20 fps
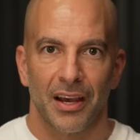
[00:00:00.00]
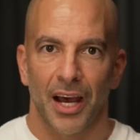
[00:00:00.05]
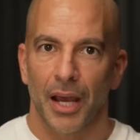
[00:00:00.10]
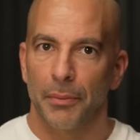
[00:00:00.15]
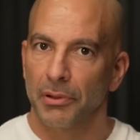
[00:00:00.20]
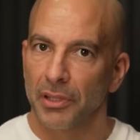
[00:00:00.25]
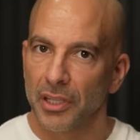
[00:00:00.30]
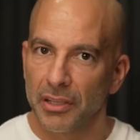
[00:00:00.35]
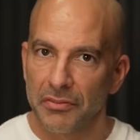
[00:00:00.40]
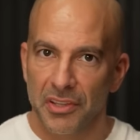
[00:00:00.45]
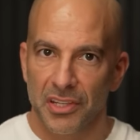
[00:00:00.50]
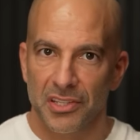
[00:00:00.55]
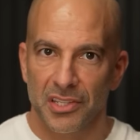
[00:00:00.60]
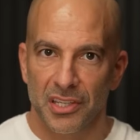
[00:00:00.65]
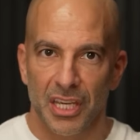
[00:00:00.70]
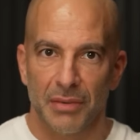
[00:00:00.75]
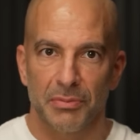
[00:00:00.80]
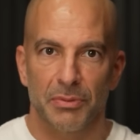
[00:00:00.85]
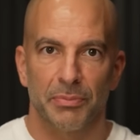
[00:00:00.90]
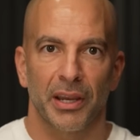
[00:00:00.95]
I believe this
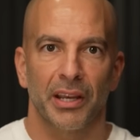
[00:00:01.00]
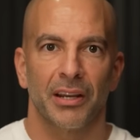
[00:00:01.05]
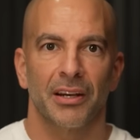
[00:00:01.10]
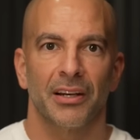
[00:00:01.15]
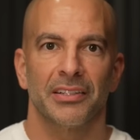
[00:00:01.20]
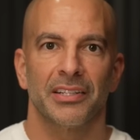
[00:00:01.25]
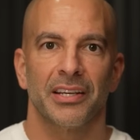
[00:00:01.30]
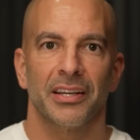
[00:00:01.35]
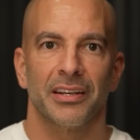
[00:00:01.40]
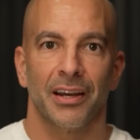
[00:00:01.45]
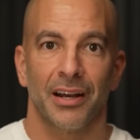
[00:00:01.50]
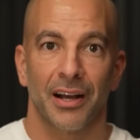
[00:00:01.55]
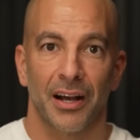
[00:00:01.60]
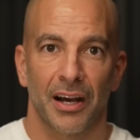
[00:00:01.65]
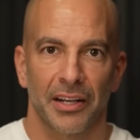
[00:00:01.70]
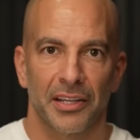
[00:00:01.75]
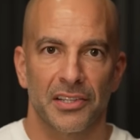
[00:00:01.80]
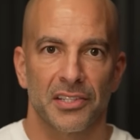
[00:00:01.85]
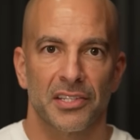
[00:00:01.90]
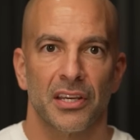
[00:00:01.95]
keeps my content
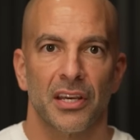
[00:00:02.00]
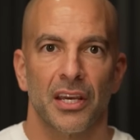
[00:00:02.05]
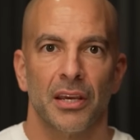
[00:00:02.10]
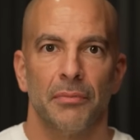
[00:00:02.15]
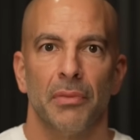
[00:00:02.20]
honest,